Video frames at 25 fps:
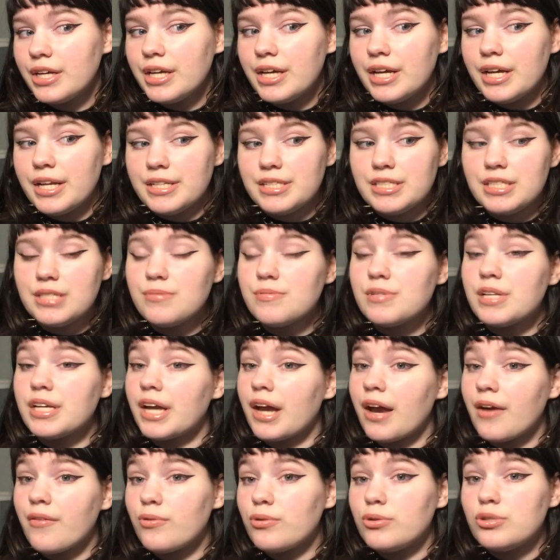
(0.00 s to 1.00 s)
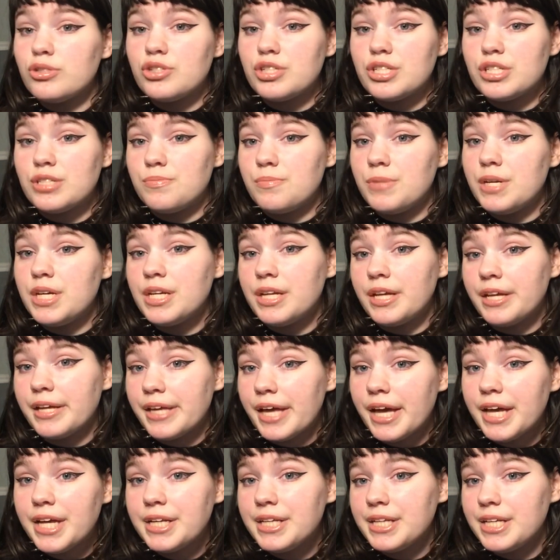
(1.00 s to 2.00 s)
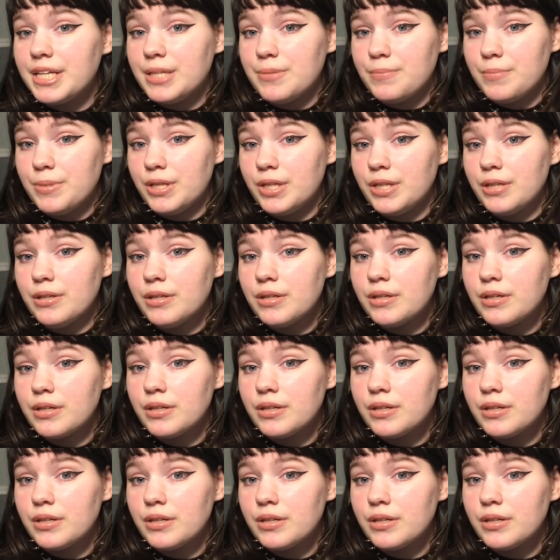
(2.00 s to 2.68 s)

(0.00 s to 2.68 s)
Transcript: and it seems like everyone's just mean and gatekeeping.